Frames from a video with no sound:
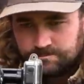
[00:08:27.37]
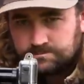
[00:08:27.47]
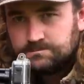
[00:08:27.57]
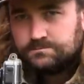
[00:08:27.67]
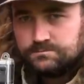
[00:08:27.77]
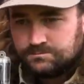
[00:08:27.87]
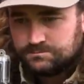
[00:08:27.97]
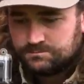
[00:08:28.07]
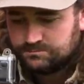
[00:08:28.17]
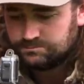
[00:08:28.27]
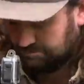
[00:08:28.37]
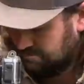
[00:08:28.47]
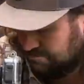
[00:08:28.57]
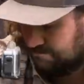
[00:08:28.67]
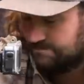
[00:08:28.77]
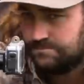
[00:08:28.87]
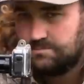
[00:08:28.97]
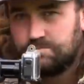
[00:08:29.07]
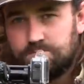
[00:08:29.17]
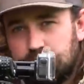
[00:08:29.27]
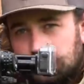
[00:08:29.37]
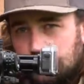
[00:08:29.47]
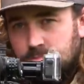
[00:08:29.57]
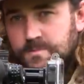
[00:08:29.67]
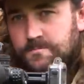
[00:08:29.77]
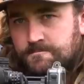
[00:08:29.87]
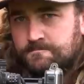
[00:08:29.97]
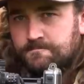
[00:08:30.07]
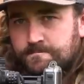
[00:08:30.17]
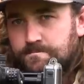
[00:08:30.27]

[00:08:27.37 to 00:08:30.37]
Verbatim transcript: to around 30 millimeters. This is something I'm